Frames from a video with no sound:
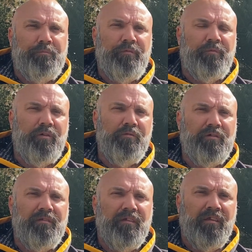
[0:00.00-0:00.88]

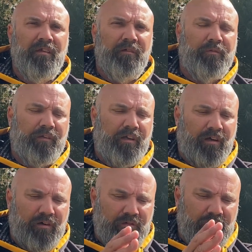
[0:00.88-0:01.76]
forward for the
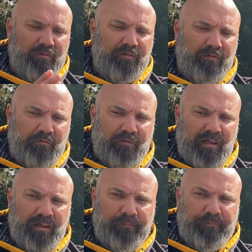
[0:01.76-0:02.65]
whole
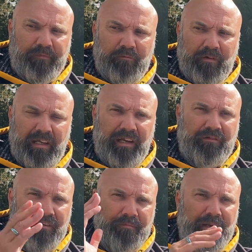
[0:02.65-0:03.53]

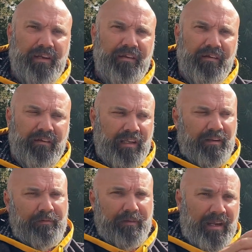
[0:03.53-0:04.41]
Willandra committee, that
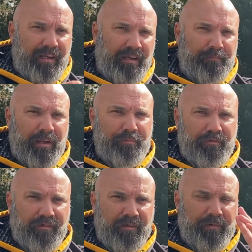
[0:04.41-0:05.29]
18
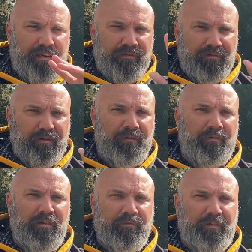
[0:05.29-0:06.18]
people committee, or whatever it
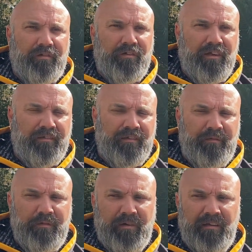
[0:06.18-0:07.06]
was, with the scientists and
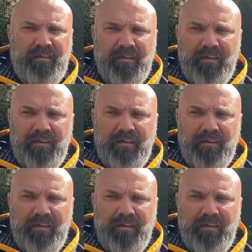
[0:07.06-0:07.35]
everyone.